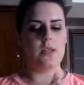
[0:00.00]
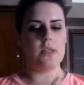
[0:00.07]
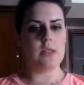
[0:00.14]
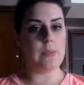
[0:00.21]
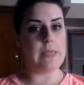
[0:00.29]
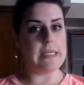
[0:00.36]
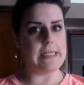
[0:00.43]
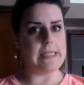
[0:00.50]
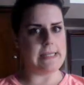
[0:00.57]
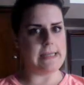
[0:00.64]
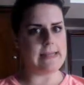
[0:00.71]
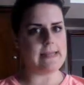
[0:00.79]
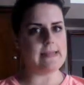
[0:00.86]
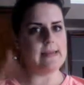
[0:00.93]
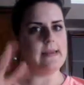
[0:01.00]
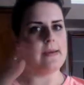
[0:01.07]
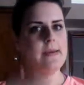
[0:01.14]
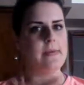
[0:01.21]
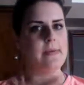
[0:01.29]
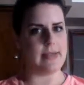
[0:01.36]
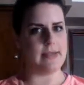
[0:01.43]
Sweetness,
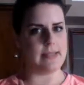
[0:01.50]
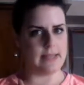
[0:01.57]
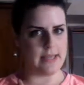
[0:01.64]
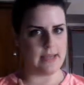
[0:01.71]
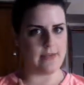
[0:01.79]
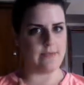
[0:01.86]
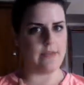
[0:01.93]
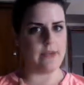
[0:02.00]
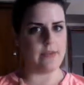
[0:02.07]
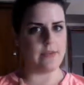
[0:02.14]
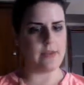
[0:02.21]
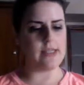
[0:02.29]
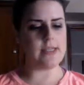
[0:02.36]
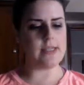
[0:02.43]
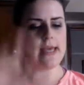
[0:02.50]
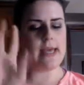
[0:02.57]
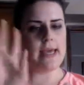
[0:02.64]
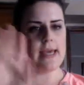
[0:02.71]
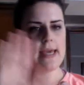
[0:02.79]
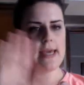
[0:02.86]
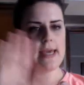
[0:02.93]
my 2nd favorite.
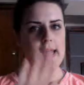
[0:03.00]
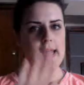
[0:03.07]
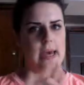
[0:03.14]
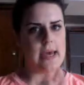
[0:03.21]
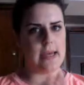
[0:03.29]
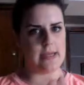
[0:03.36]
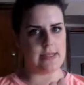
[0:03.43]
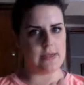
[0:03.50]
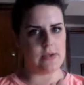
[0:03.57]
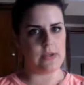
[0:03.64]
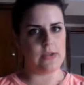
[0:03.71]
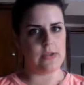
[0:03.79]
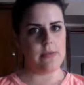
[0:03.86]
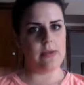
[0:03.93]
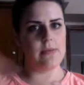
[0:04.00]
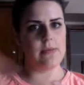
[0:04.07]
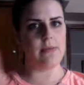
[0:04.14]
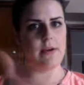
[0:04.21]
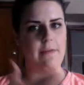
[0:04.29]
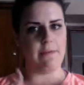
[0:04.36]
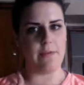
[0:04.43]
Ice cream,
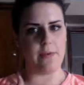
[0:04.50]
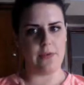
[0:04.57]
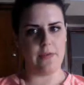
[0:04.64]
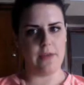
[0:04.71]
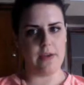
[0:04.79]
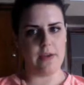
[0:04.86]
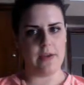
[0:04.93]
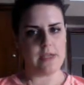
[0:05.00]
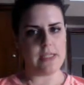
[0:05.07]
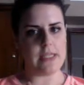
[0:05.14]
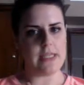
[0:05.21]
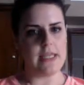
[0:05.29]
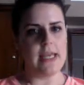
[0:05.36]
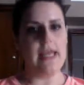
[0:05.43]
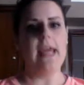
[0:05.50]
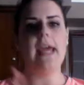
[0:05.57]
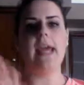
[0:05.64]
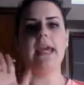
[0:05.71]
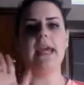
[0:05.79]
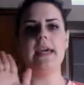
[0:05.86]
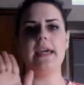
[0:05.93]
my 4th favorite.
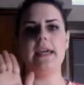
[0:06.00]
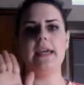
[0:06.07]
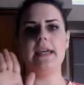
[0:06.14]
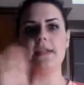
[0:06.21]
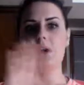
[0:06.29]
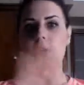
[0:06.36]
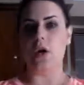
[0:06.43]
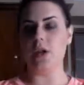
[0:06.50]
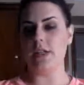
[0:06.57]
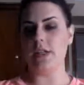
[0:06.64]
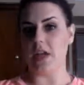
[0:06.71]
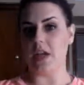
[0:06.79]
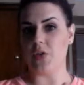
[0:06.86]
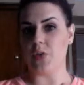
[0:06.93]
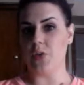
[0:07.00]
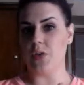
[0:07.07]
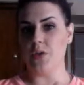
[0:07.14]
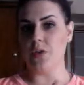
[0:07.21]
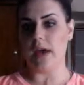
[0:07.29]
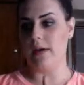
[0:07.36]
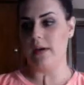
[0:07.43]
And all
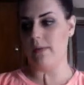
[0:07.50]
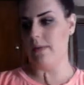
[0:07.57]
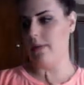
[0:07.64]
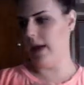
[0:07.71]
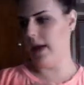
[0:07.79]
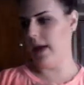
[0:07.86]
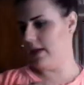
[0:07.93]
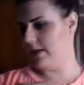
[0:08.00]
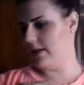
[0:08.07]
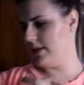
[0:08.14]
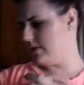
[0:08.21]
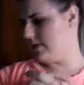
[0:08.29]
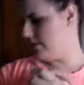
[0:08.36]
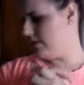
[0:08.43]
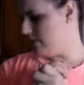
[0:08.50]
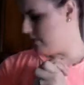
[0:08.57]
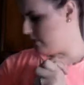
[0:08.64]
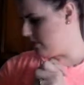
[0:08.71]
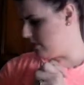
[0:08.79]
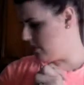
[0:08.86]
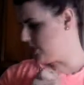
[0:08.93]
natural and
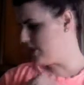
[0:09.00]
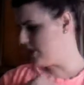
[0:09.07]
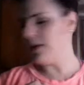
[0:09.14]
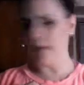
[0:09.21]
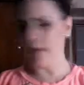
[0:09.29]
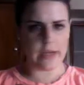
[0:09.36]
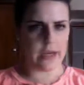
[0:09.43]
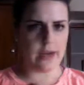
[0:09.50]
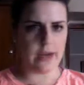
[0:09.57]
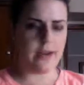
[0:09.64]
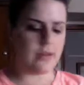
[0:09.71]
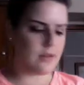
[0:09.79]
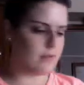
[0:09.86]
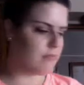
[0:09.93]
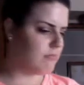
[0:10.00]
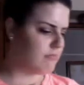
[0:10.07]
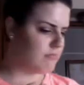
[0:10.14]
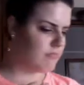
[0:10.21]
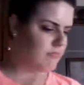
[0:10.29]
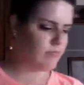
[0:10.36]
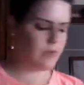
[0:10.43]
mostly organic
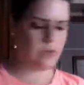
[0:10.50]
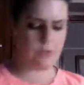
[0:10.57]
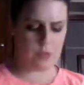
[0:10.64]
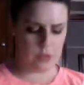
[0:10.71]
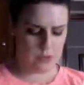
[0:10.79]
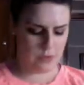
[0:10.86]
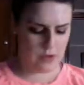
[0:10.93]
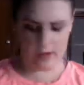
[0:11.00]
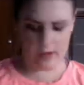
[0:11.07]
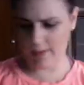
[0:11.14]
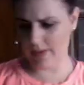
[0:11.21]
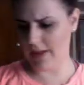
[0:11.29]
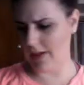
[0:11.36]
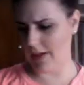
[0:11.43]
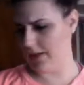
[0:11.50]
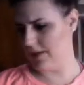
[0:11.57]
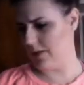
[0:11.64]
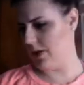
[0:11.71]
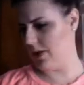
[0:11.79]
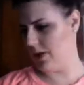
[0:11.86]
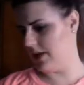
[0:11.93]
for the most part. I mean, I think the
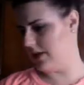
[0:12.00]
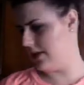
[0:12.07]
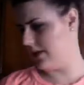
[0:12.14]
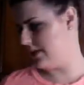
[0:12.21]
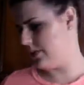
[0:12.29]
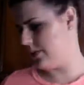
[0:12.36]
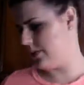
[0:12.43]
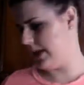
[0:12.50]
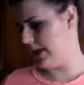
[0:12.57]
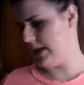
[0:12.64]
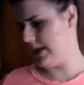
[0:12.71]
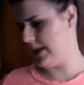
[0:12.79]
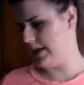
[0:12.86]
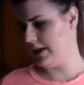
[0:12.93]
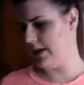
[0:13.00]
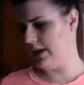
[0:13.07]
only thing that's not organic